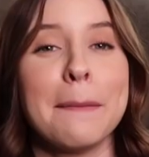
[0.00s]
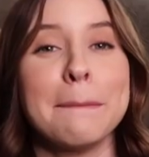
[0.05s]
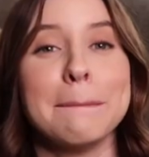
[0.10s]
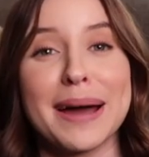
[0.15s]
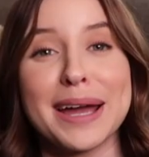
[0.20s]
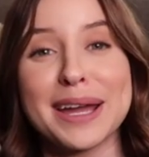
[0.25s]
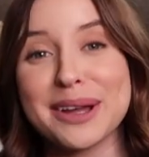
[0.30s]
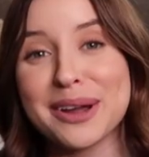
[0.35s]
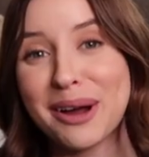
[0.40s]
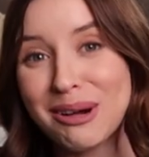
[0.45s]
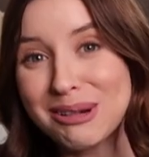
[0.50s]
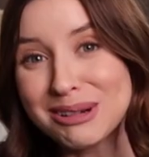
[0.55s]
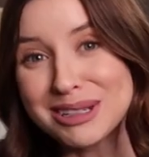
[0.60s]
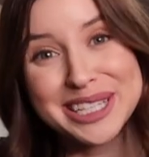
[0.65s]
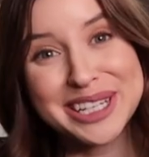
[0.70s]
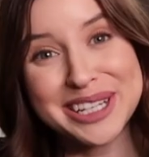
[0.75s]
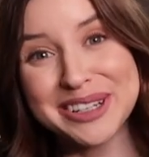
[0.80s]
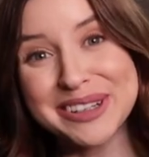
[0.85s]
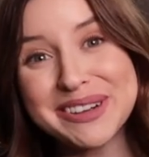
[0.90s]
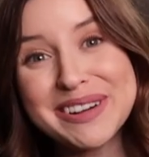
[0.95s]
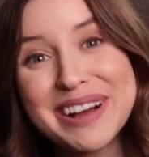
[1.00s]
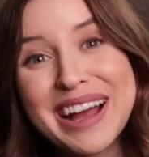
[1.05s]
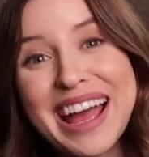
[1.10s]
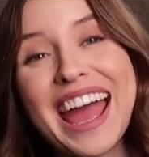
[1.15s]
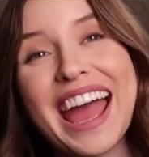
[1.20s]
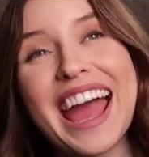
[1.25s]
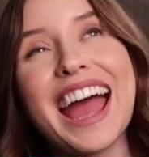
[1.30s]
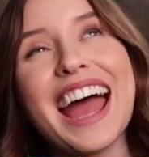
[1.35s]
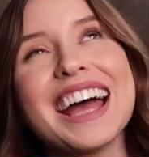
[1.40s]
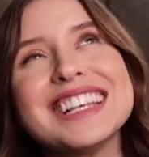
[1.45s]
my go-to
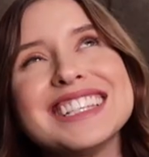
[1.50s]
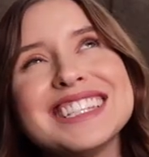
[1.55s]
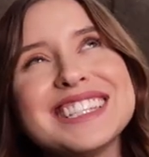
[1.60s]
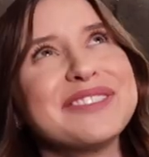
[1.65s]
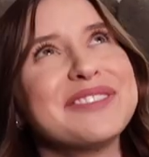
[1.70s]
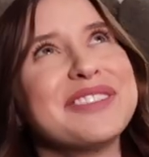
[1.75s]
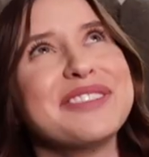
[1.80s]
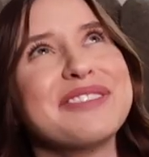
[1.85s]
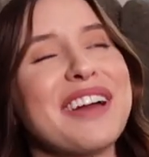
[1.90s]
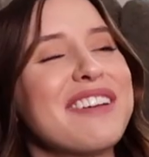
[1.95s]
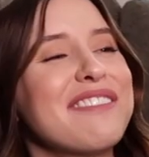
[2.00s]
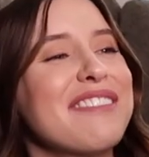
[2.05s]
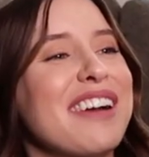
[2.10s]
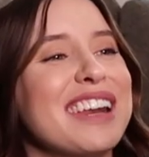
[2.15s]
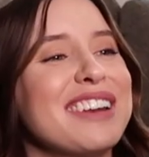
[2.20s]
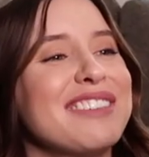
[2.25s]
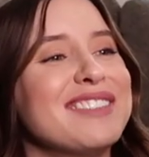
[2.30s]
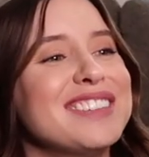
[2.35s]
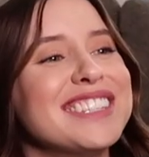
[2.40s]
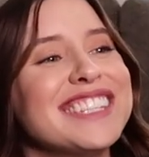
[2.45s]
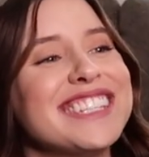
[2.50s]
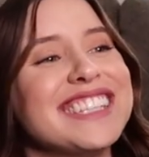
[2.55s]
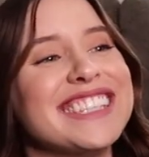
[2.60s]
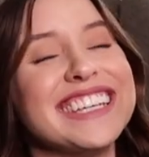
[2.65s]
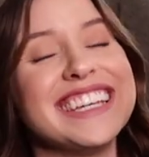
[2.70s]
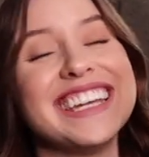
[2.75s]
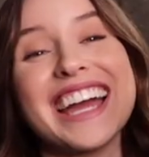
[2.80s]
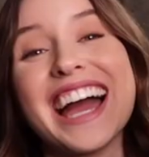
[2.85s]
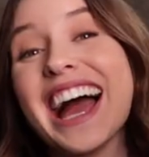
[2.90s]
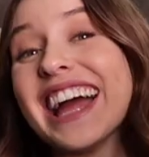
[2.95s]
has to be my vitamin
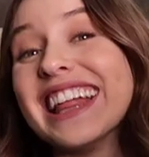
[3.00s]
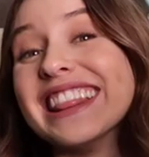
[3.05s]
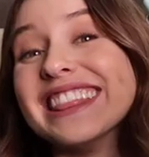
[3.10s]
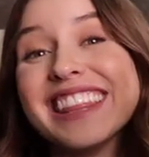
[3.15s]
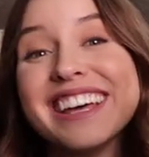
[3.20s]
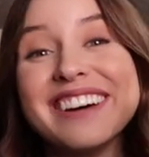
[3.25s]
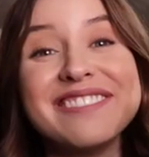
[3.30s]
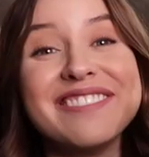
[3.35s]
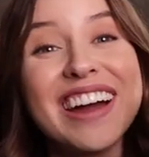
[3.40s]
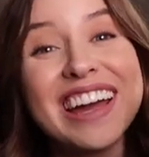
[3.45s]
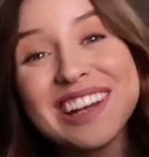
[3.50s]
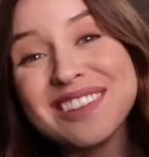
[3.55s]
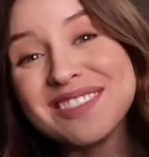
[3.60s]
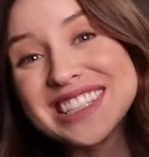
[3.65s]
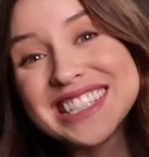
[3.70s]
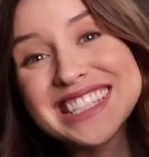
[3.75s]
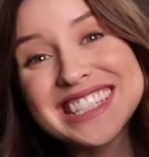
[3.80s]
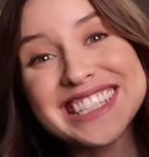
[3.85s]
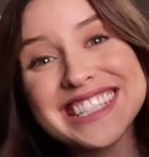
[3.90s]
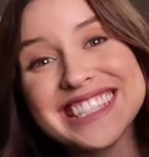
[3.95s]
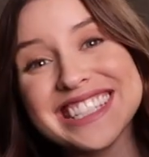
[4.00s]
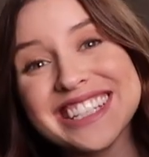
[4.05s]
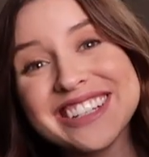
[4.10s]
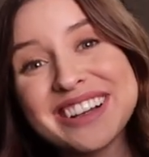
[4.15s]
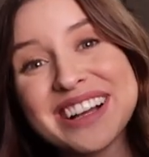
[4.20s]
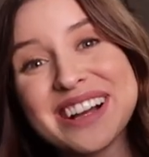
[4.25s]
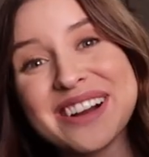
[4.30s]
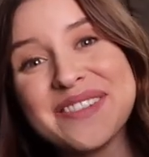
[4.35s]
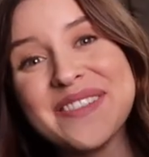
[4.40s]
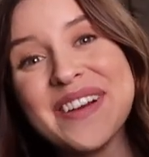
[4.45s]
C. I love vitamin C
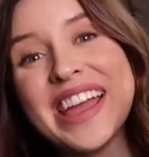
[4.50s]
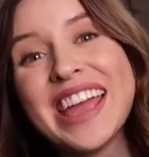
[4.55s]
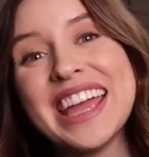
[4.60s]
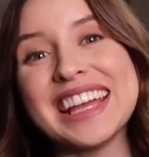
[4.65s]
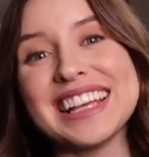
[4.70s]
serum.